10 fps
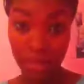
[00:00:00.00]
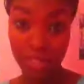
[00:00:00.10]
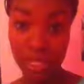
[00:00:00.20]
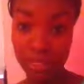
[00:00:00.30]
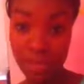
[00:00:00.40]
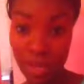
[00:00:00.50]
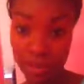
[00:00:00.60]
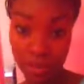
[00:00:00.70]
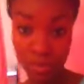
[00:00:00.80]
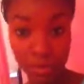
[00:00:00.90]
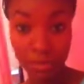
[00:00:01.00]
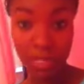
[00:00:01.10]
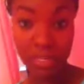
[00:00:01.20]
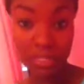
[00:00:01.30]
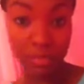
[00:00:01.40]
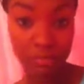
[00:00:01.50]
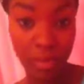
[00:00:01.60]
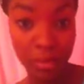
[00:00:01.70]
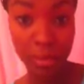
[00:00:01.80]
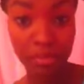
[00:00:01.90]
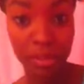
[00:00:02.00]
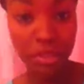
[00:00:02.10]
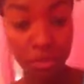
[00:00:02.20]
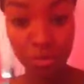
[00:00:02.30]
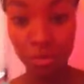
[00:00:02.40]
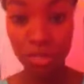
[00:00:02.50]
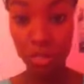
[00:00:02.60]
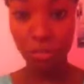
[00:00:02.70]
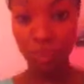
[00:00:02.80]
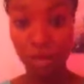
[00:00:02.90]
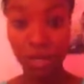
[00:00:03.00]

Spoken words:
Takes about 3 minutes, maybe even two. You just put it